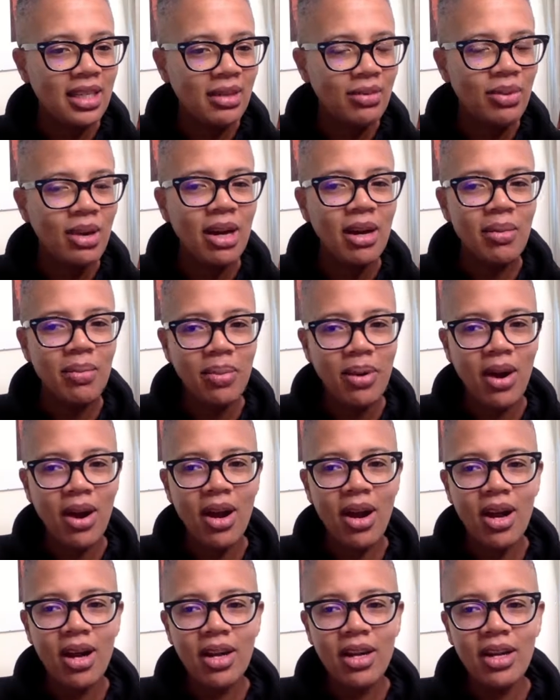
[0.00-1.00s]
What
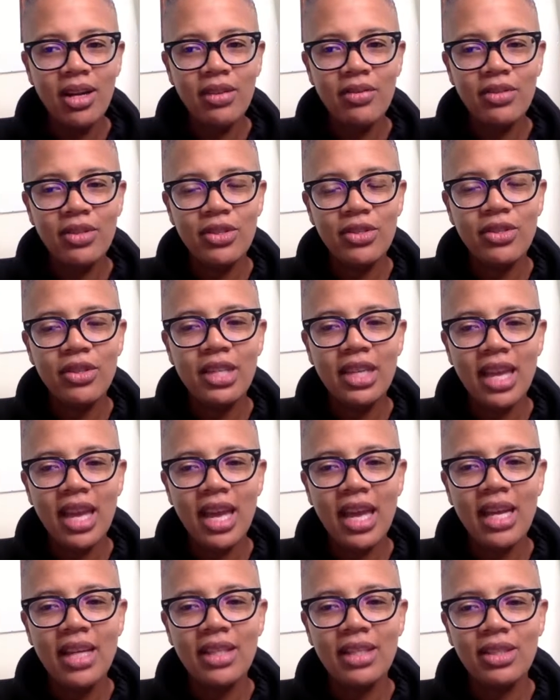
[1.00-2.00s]
part of you
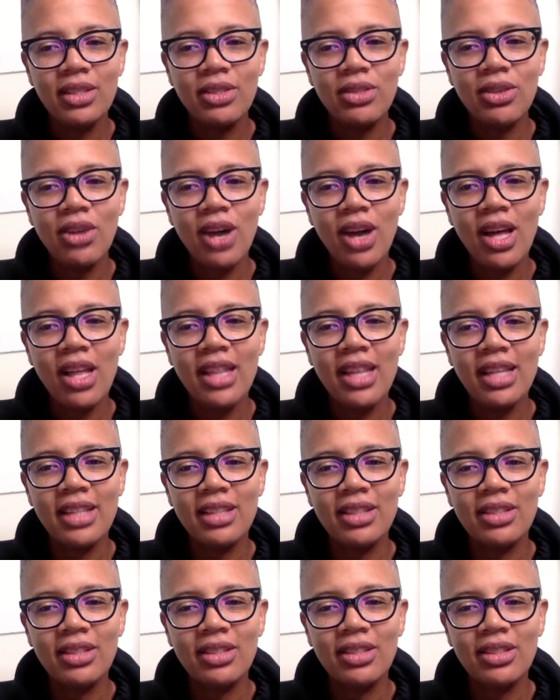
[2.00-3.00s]
can't do all
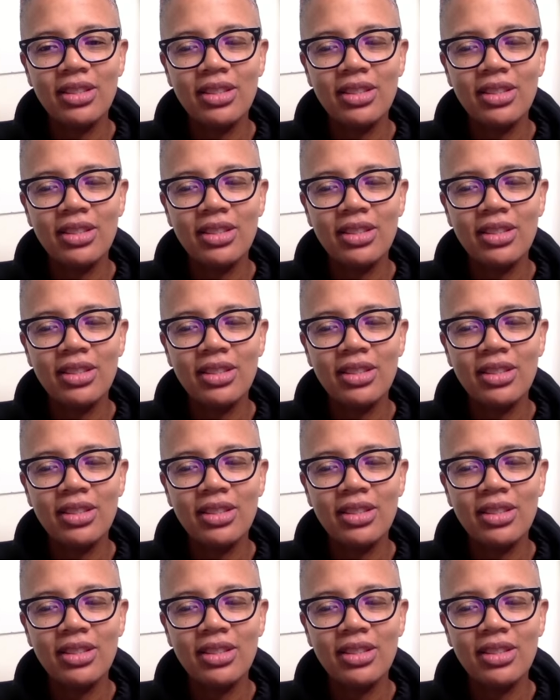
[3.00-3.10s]
that?